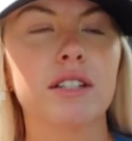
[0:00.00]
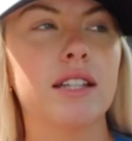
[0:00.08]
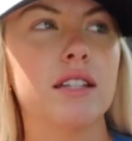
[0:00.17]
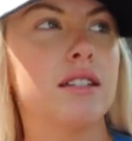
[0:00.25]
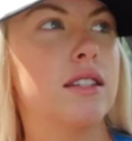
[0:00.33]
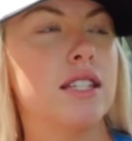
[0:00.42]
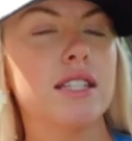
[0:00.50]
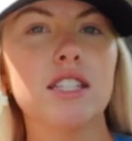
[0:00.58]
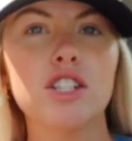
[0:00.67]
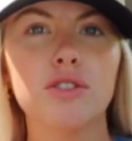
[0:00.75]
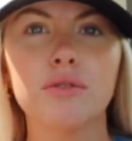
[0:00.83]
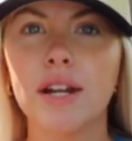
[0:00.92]
Like, this is
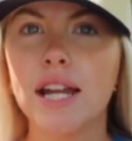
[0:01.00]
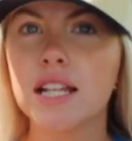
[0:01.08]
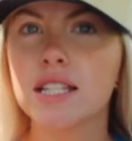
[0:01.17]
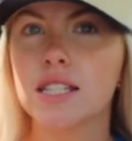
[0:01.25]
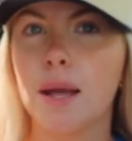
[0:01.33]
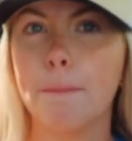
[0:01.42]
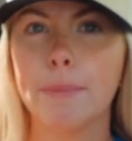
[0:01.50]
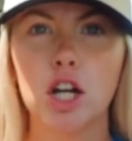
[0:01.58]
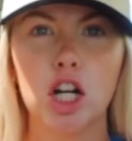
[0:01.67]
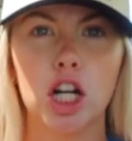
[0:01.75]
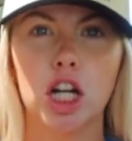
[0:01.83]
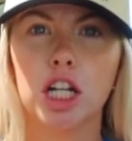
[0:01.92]
a great
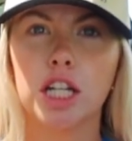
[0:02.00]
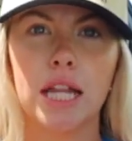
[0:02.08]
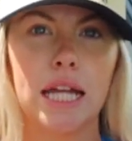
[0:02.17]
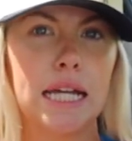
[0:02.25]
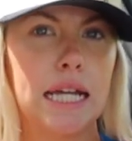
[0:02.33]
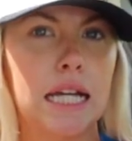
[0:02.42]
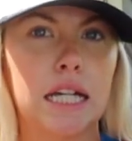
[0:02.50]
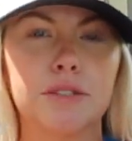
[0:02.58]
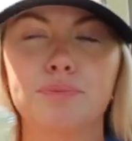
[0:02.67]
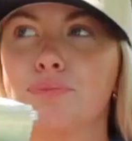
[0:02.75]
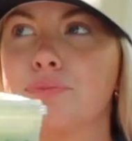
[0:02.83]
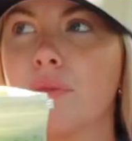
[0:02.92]
summer like
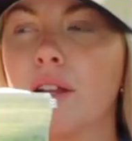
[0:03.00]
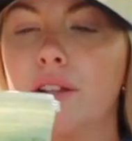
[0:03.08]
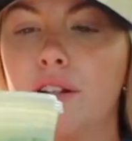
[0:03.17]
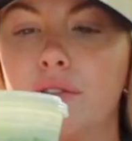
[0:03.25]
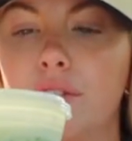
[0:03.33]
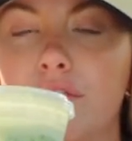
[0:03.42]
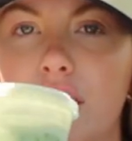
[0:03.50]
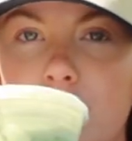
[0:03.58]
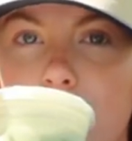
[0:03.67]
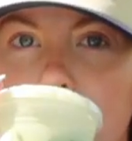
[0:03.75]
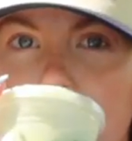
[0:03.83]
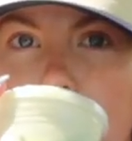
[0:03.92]
little refreshing